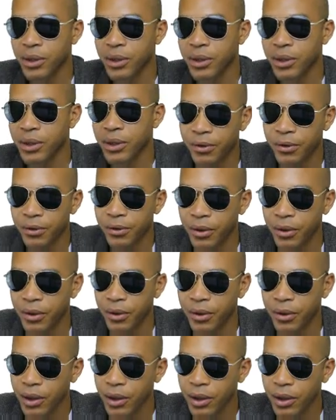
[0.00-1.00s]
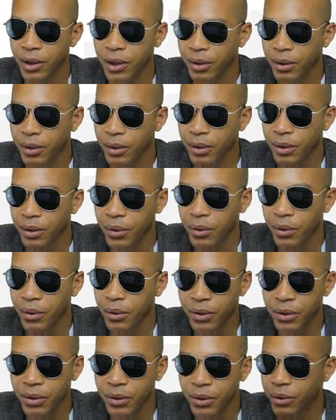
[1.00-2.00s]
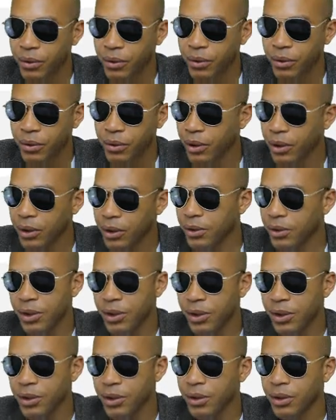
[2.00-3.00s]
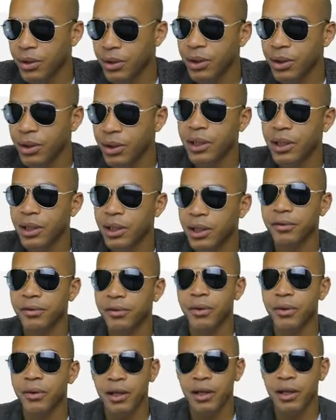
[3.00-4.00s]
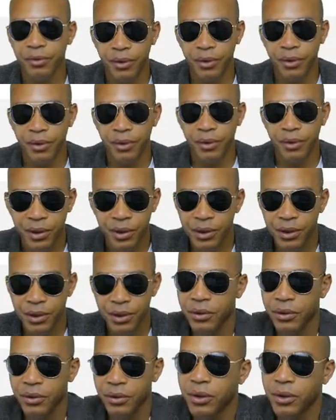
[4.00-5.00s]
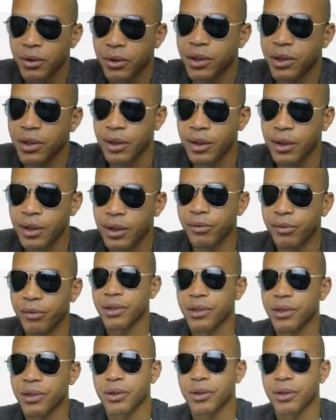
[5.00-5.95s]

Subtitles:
Like I was saying before, won't go into, you know, just get it if you don't have one, but it's a really good thing to have.